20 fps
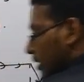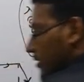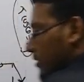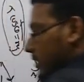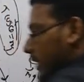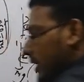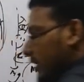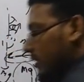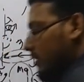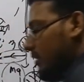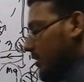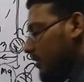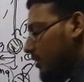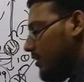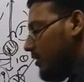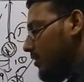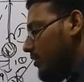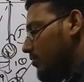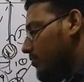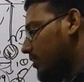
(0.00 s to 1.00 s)
then
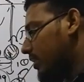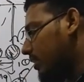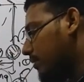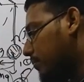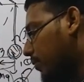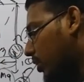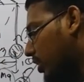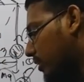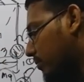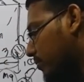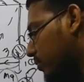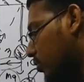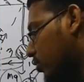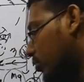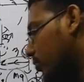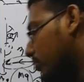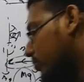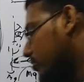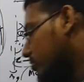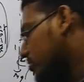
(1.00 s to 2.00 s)
when a body
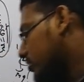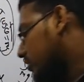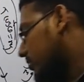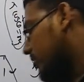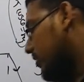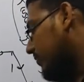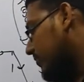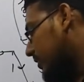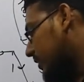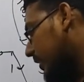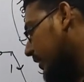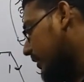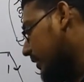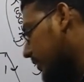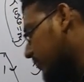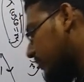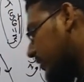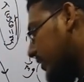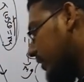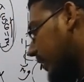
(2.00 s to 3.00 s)
moves with a
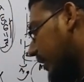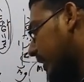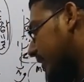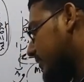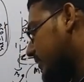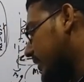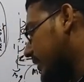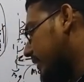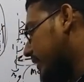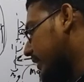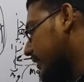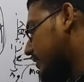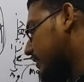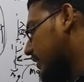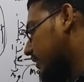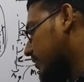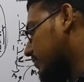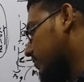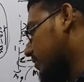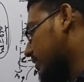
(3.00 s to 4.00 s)
given
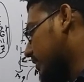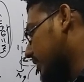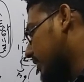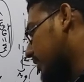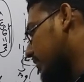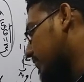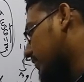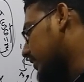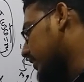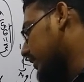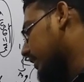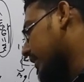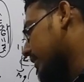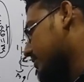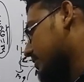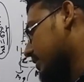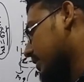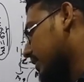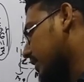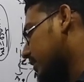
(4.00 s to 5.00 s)
acceleration, with a given
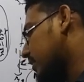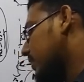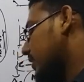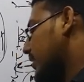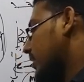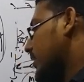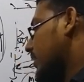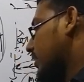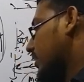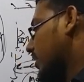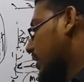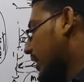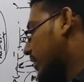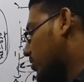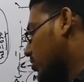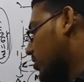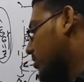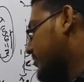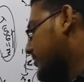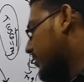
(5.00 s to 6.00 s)
direction,
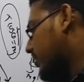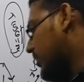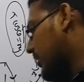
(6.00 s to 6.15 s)
and also